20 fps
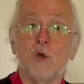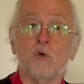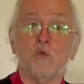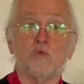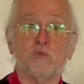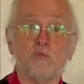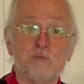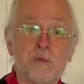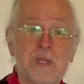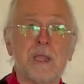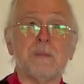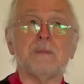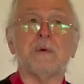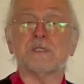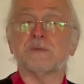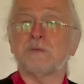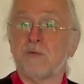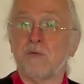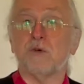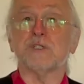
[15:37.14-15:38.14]
really much
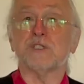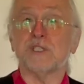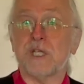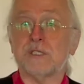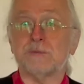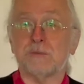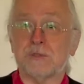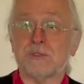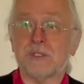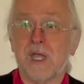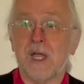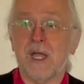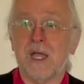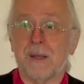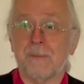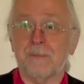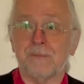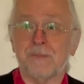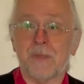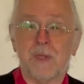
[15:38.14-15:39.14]
before Shakespeare's
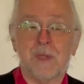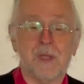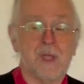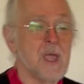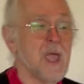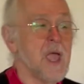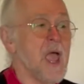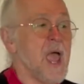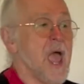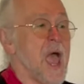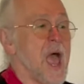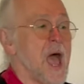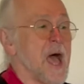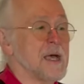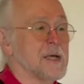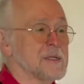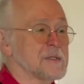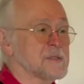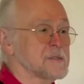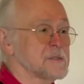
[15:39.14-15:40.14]
time.
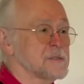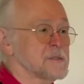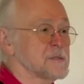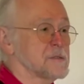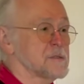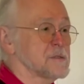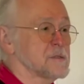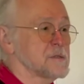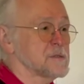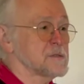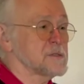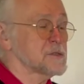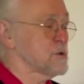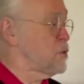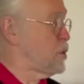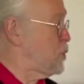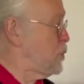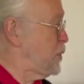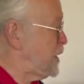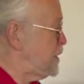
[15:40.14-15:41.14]
And so
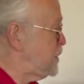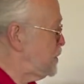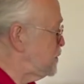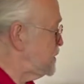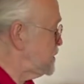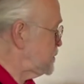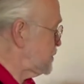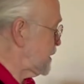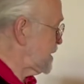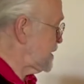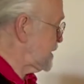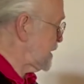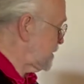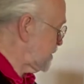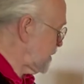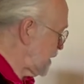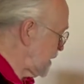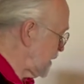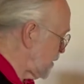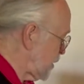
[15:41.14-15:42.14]
what we do is,
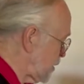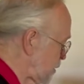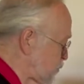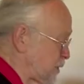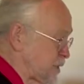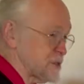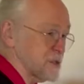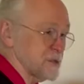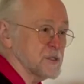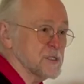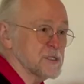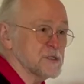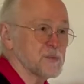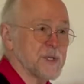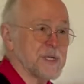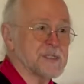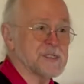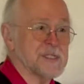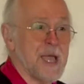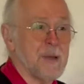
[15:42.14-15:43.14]
again, in our research, is we
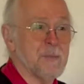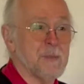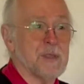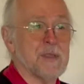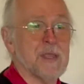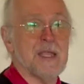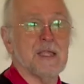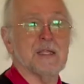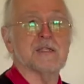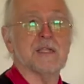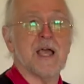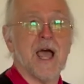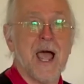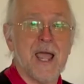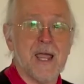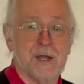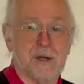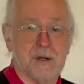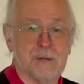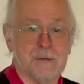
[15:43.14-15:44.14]
examine the
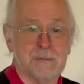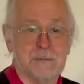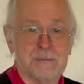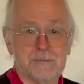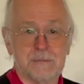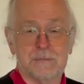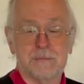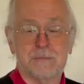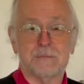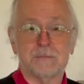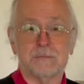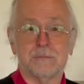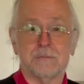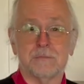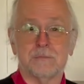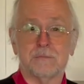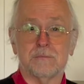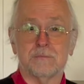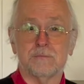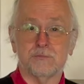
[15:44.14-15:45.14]
entire
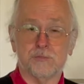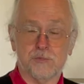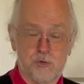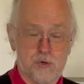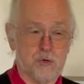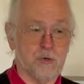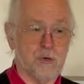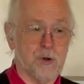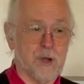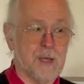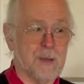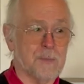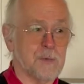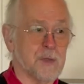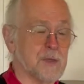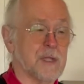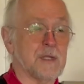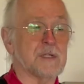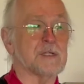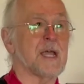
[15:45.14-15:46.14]
program,
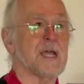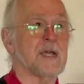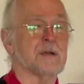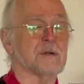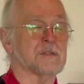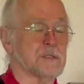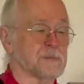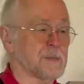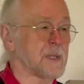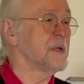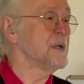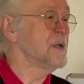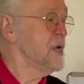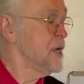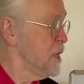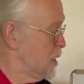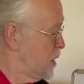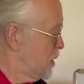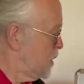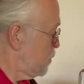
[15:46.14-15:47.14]

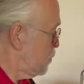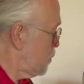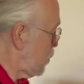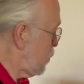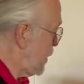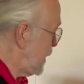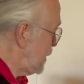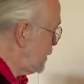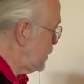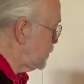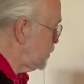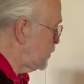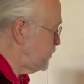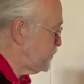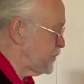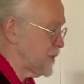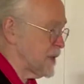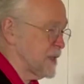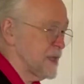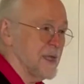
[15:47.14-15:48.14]
what we do
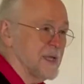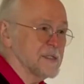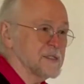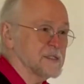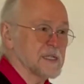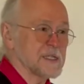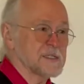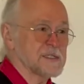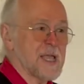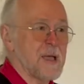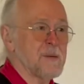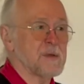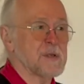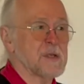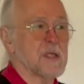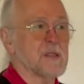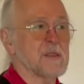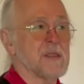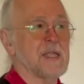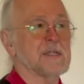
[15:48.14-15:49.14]
is
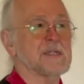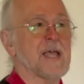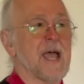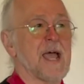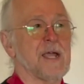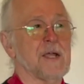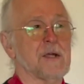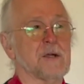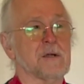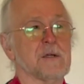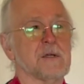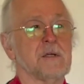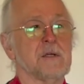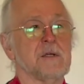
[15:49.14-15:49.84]
examine the entire